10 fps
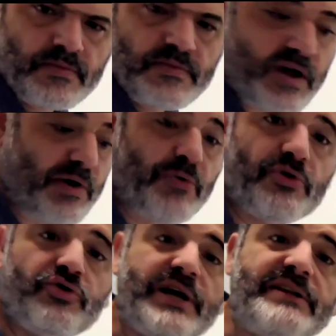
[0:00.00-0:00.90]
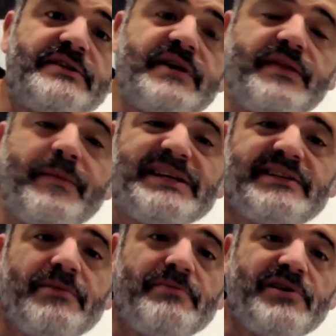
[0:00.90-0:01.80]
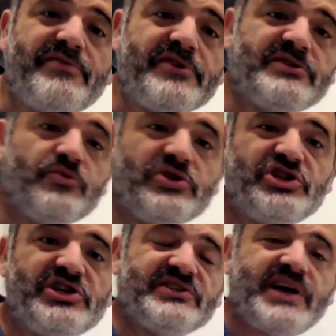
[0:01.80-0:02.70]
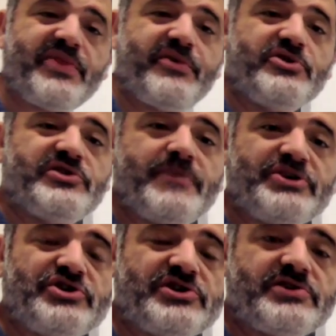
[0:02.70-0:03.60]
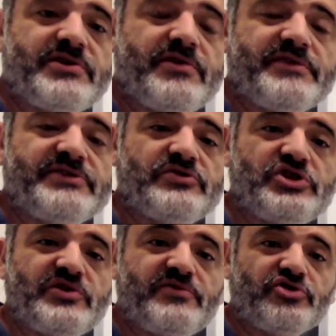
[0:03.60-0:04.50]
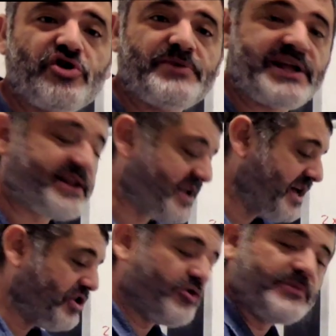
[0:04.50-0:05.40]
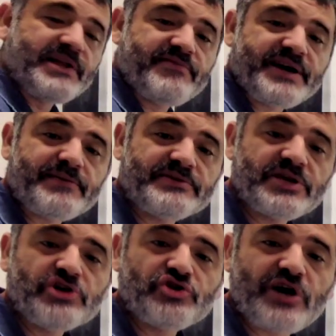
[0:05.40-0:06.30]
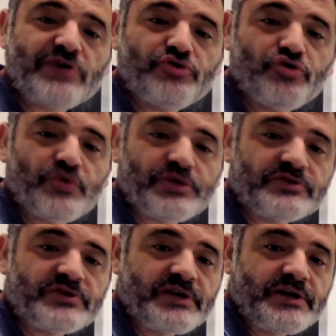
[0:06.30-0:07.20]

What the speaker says: Now I want to get the maximum difference, which is a third measure of association for nominal variable. So how to do it?